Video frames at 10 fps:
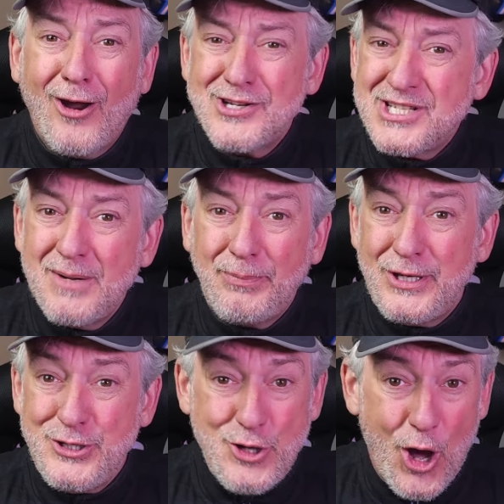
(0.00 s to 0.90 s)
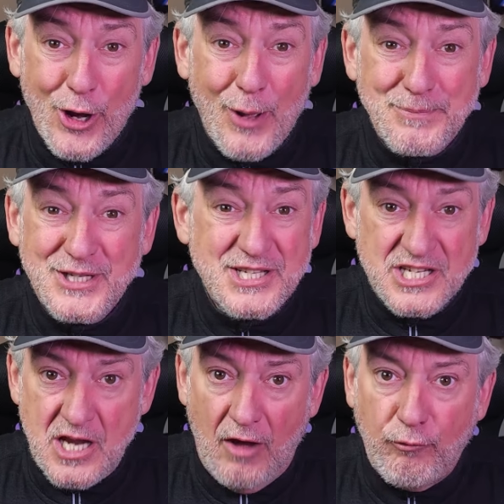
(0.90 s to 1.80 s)
are simply not up to
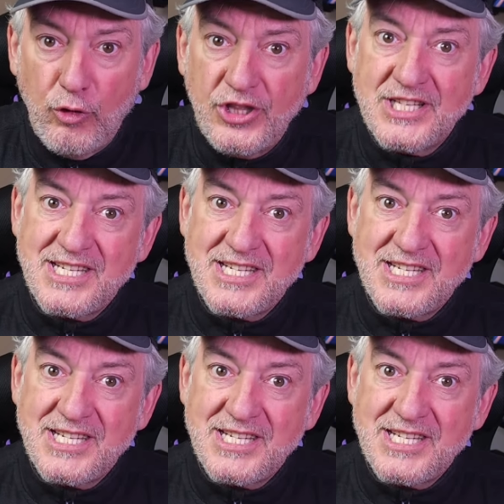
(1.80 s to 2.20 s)
snuff with the